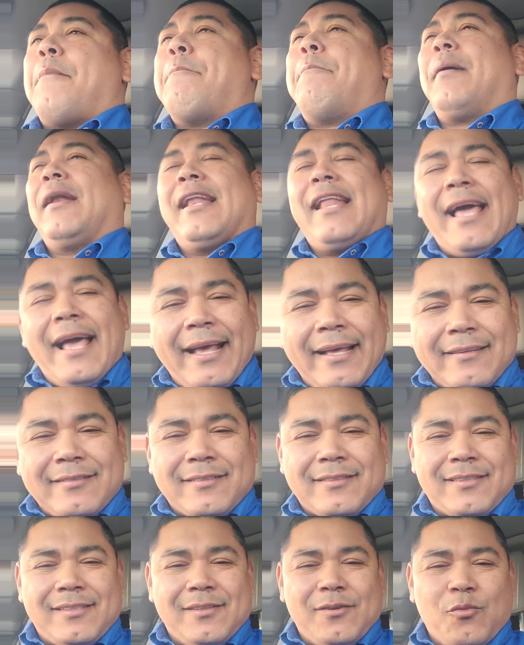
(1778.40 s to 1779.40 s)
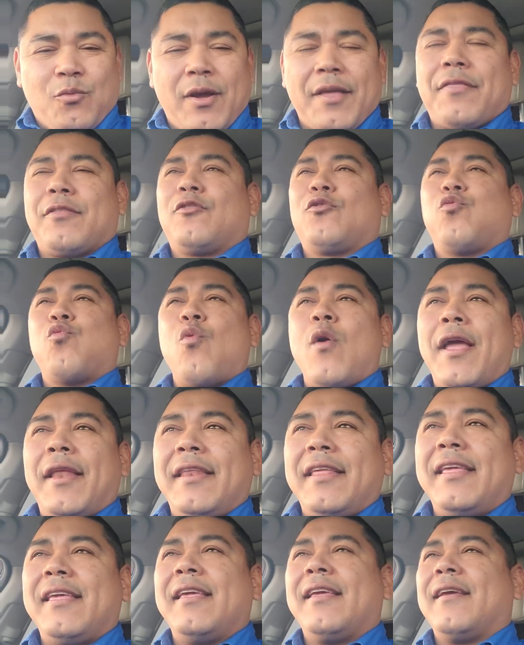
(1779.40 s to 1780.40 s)
Blessed with
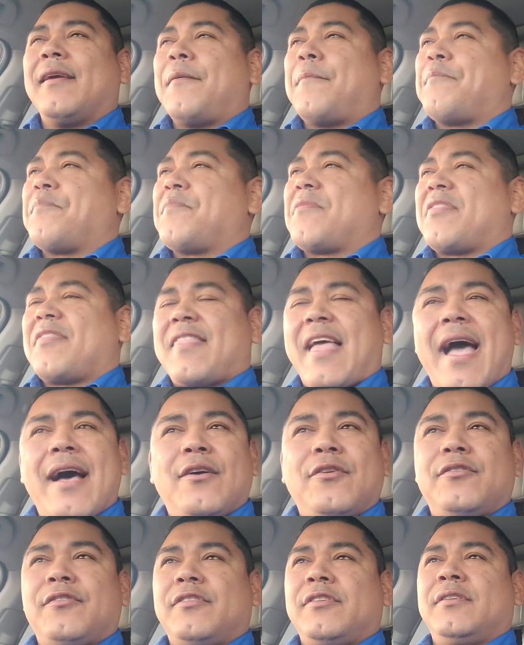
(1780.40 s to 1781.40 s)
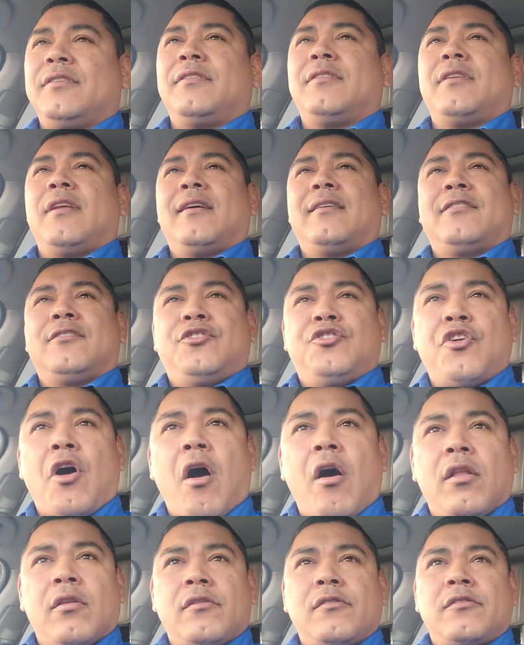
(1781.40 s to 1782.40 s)

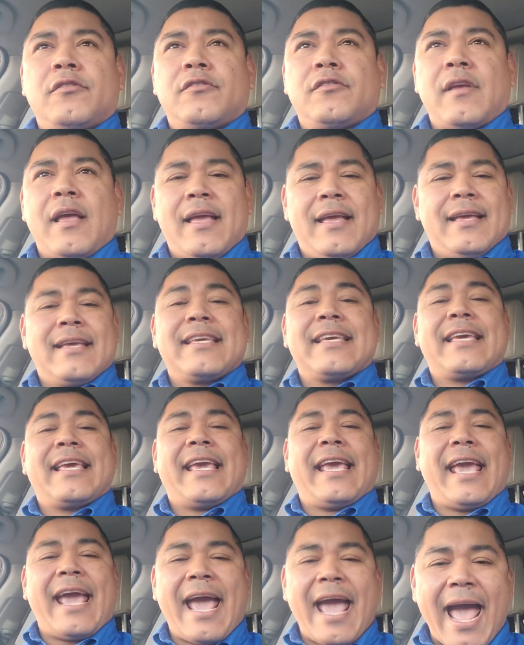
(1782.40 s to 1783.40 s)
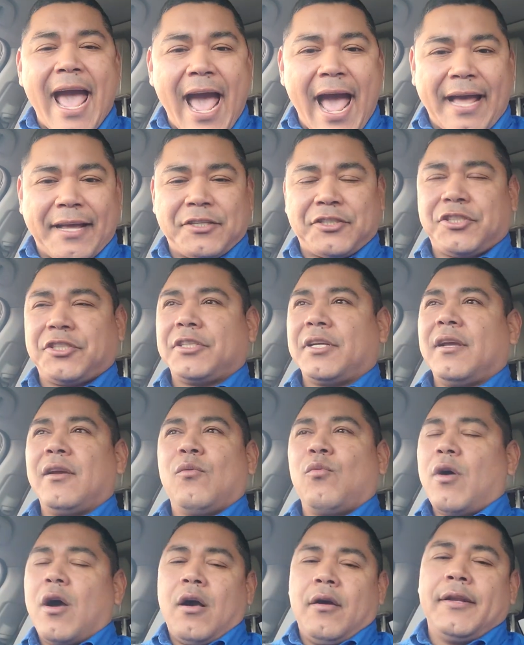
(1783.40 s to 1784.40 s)
$20,000 cash.
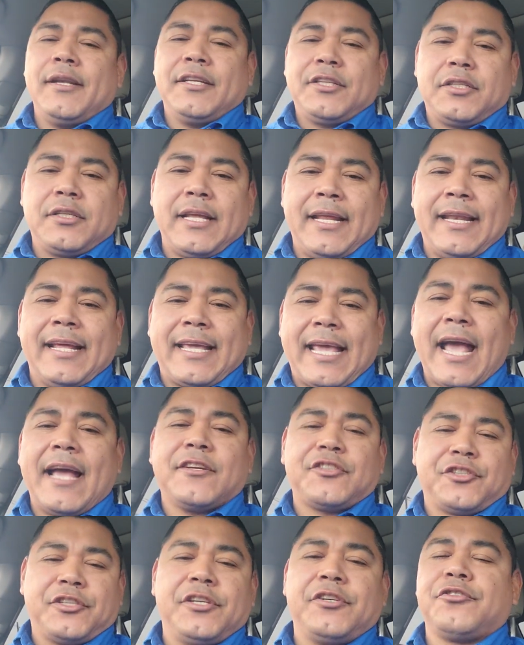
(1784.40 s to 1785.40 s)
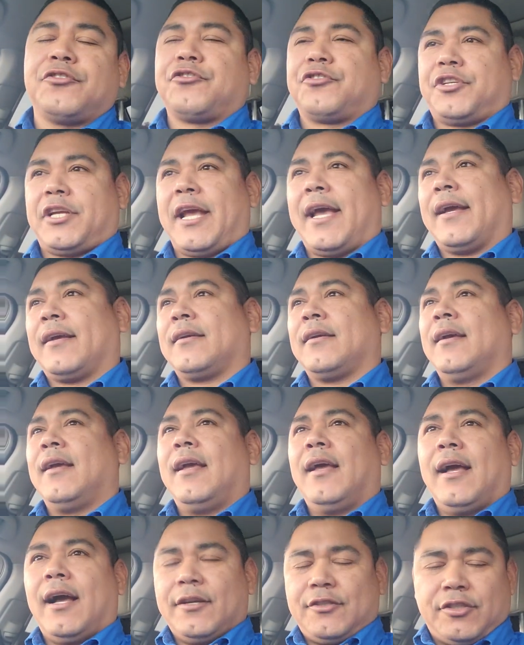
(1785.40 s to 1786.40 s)
Well, in a cashier's check.
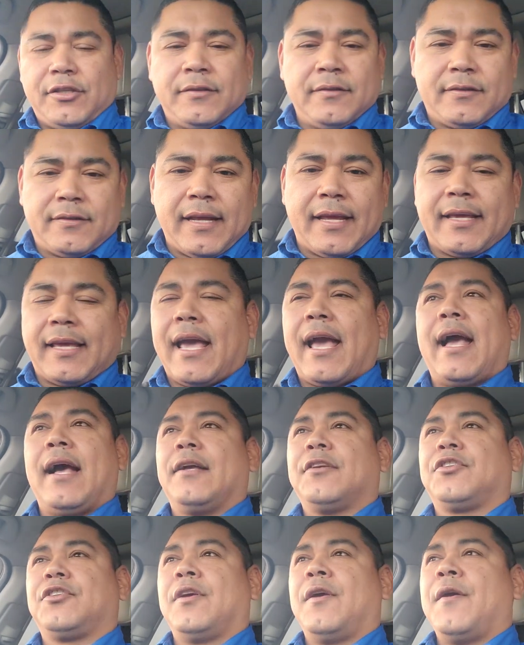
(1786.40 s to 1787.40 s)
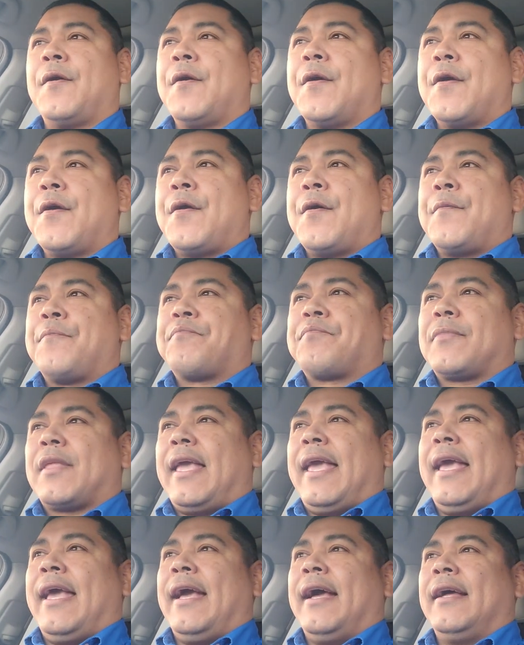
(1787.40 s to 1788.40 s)
I shouldn't say cash.
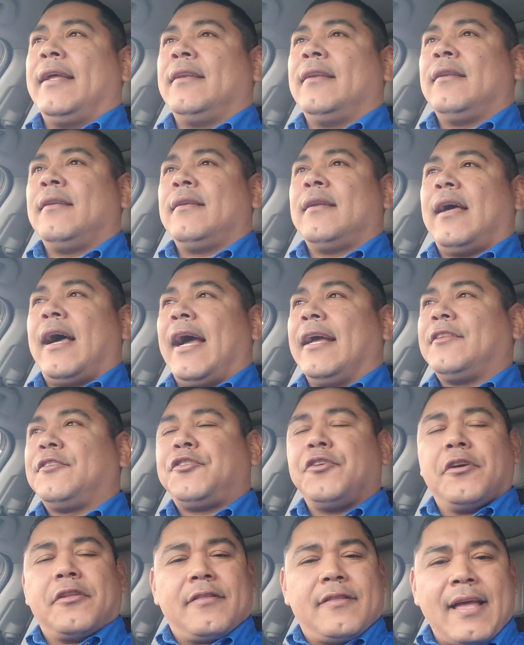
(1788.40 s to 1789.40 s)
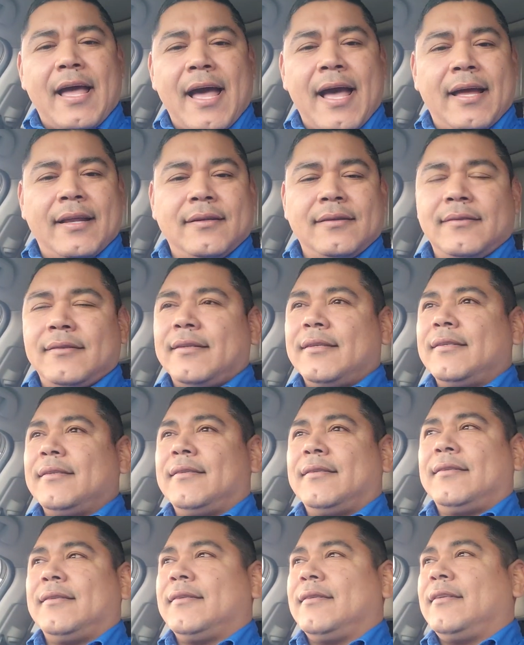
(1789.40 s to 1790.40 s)
And I took that.
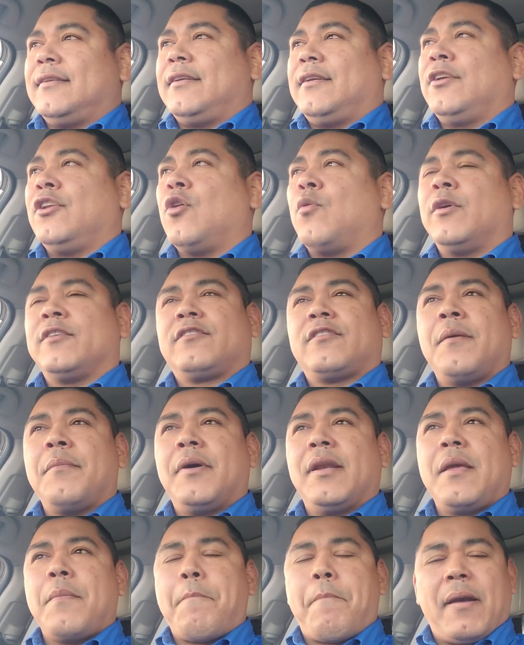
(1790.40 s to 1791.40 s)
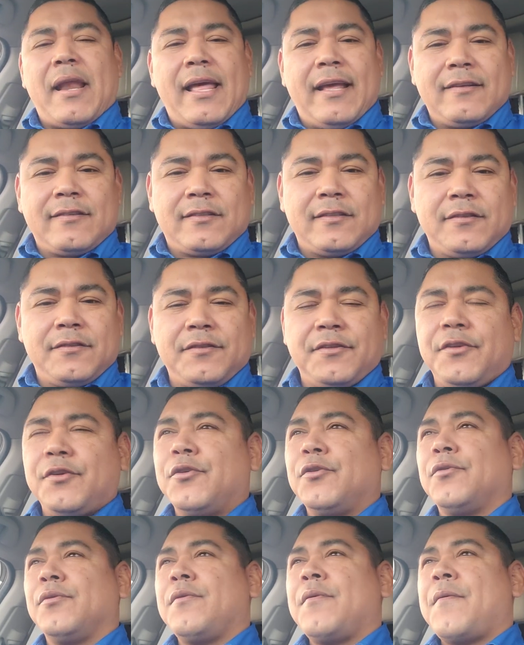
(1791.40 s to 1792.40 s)
When somebody blesses
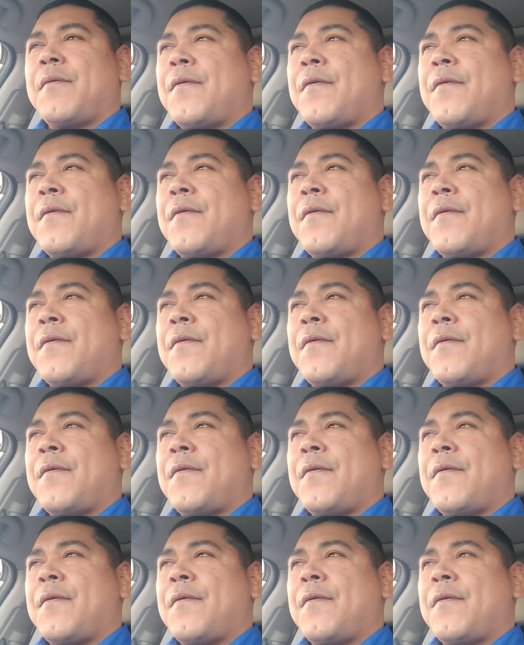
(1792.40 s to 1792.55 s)
you,